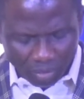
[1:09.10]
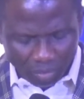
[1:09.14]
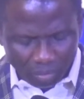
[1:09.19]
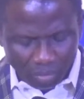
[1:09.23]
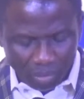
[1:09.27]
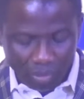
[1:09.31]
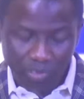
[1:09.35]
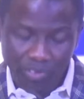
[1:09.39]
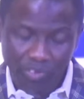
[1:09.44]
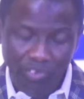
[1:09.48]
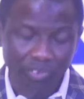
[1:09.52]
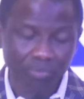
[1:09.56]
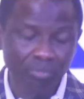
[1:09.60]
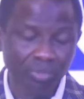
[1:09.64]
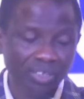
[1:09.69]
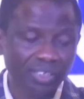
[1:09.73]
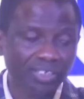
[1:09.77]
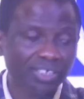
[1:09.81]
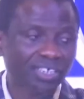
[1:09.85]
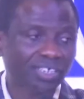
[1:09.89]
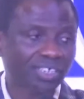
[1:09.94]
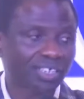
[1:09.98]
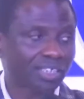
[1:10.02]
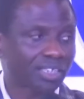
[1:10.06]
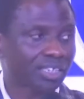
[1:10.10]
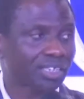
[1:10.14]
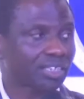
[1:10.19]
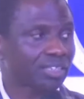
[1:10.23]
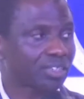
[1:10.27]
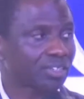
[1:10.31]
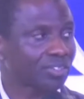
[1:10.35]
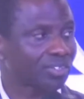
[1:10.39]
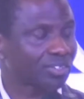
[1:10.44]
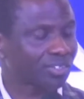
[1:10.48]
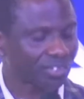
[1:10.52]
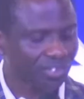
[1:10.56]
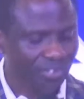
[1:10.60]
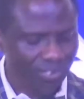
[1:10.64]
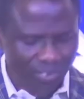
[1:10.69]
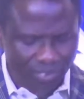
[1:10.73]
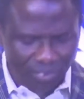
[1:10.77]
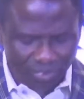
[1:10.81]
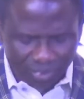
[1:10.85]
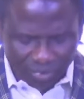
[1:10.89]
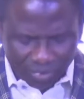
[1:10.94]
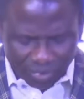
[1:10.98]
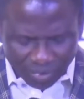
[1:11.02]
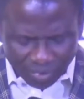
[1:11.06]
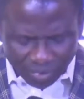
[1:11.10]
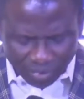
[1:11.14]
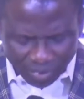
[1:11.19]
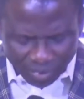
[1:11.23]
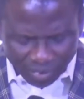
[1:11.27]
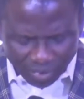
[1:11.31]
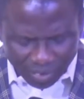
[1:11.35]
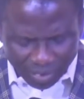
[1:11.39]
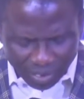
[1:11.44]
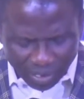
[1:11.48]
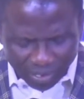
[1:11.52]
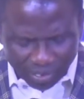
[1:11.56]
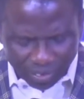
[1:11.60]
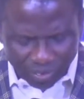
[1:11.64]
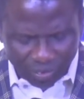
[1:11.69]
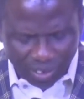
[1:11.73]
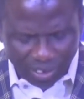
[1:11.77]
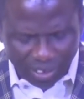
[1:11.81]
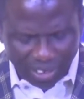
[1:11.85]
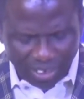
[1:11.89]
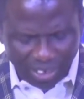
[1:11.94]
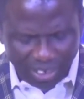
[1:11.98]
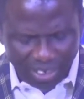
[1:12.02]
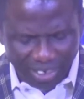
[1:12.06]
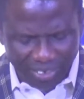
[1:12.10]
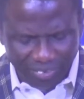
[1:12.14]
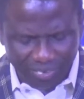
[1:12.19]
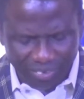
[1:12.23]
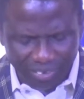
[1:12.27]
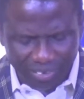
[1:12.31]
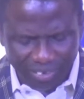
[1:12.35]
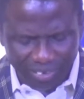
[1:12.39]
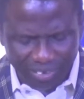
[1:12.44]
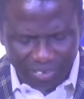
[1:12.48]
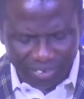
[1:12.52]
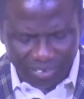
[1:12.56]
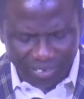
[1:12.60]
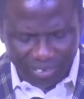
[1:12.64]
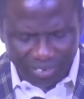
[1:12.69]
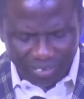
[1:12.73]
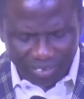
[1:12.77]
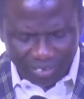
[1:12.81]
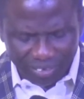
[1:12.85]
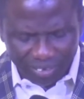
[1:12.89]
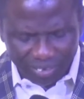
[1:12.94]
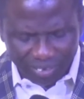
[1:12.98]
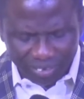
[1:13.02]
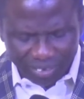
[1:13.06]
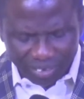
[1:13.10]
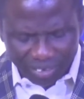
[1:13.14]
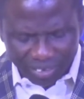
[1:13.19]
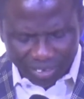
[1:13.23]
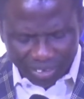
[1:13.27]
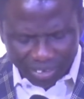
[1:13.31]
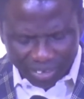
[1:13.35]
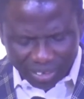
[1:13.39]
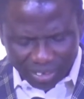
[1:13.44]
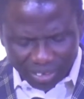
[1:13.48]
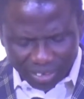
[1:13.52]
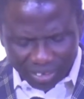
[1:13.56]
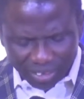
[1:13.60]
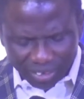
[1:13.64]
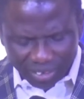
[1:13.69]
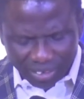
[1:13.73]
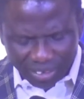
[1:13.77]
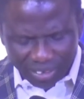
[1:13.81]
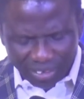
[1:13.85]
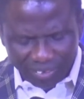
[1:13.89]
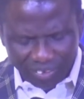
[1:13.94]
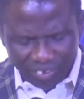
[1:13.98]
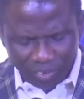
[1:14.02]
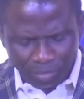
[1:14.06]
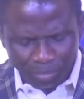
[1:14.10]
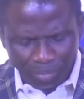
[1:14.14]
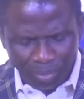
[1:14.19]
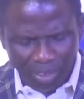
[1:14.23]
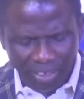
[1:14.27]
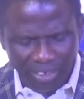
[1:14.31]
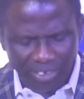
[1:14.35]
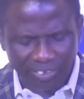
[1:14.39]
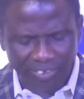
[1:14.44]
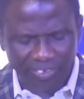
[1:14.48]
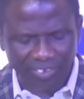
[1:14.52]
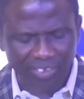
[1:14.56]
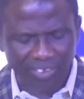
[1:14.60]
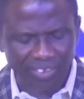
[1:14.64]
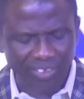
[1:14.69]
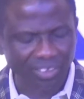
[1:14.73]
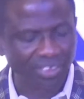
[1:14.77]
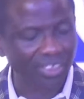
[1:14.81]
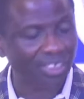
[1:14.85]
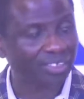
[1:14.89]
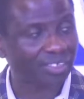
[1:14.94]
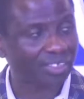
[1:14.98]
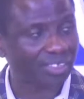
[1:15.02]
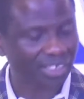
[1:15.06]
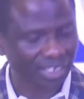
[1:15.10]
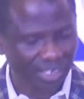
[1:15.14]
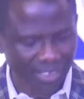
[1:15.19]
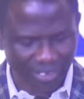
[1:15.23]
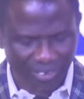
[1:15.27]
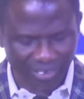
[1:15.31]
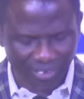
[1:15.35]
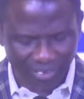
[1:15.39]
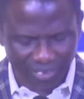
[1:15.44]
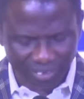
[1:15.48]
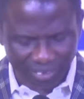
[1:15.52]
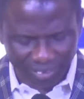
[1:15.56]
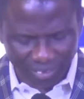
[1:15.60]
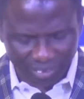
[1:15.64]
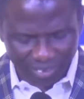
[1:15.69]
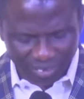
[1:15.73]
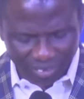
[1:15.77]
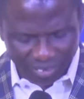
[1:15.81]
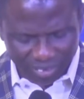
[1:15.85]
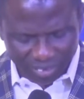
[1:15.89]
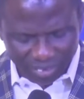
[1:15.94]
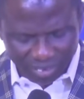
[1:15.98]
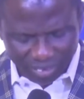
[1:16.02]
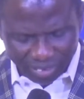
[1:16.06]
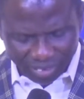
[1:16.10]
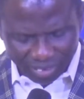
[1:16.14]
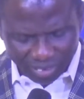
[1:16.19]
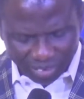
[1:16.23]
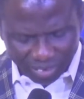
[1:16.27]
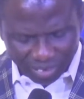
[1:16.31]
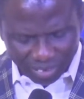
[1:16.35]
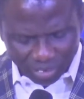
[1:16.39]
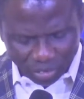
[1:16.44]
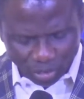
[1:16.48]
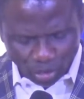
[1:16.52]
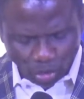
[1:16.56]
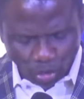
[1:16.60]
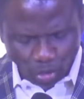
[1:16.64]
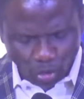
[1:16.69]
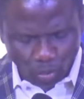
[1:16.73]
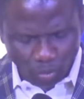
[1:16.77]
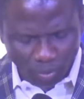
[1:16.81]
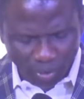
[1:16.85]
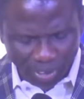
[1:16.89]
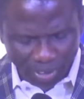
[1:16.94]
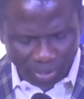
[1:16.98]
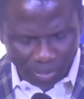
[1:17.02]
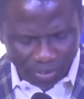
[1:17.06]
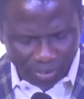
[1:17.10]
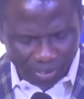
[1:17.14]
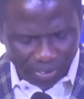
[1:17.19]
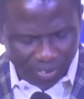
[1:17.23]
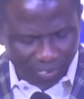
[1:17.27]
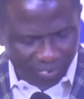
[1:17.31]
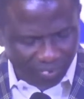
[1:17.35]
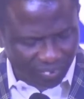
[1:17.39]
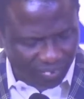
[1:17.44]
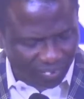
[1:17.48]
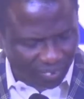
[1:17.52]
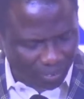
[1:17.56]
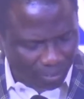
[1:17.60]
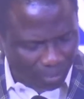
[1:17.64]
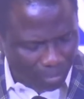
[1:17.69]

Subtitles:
But it doesn't matter the curse that you are carrying, there is a blessing that can swallow it.